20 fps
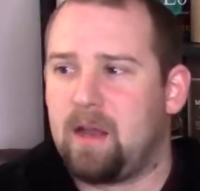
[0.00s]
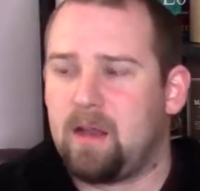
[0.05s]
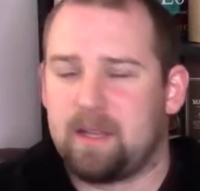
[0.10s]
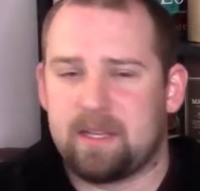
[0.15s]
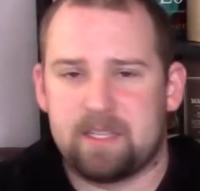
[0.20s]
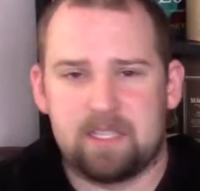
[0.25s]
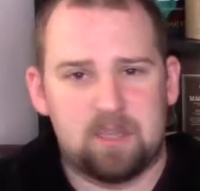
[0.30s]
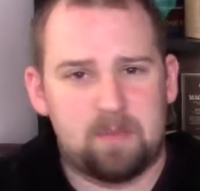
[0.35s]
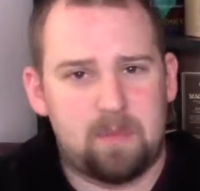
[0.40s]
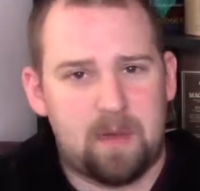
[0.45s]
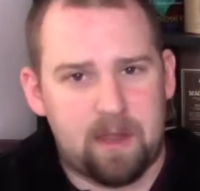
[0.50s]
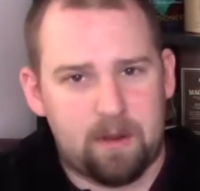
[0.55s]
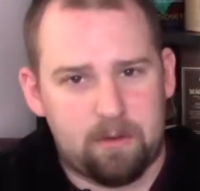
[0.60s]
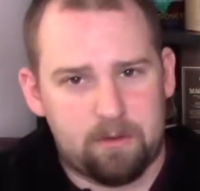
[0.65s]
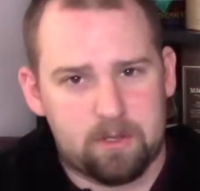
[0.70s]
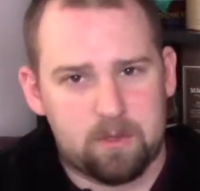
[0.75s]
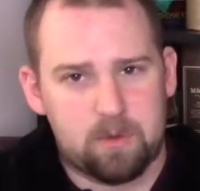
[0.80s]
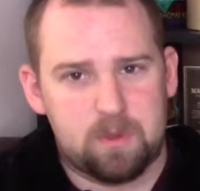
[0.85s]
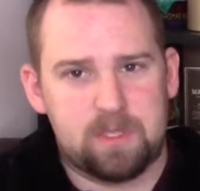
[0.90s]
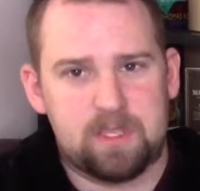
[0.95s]
like some
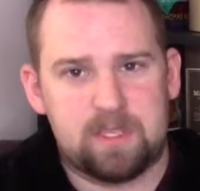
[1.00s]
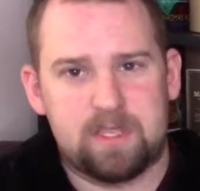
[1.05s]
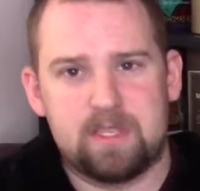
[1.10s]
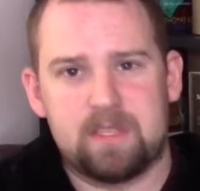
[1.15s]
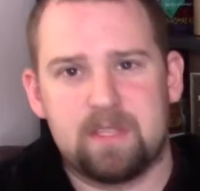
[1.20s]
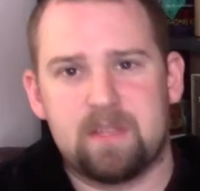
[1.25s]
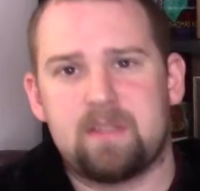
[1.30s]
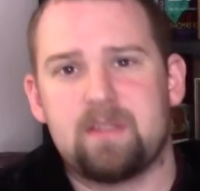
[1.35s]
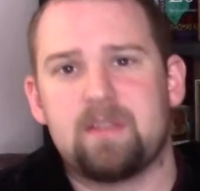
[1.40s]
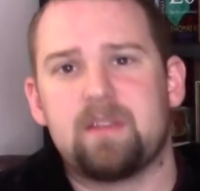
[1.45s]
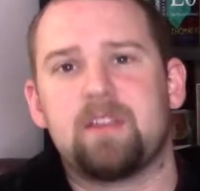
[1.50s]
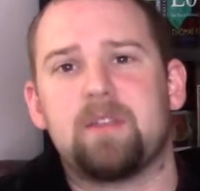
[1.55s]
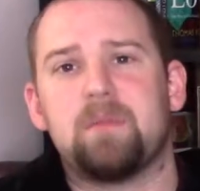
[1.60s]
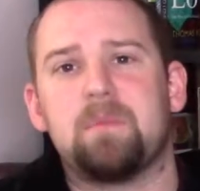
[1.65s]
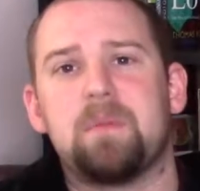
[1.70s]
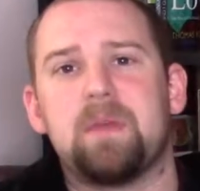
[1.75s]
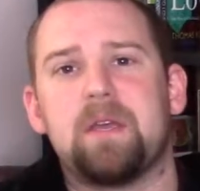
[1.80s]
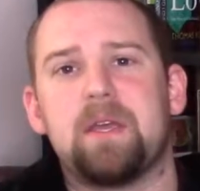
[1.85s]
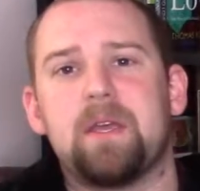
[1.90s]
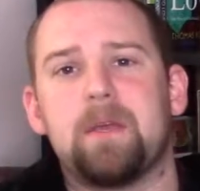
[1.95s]
Irish whiskeys I think can
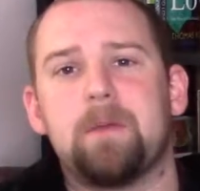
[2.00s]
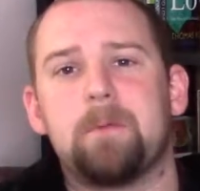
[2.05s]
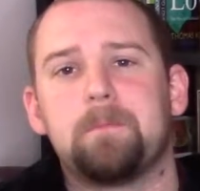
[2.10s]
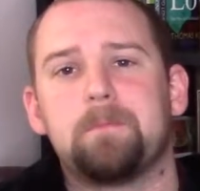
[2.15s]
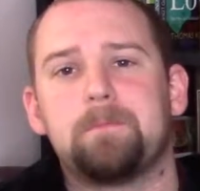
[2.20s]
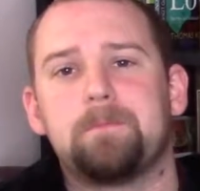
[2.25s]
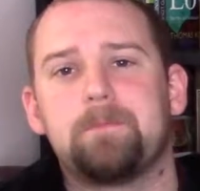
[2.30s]
be.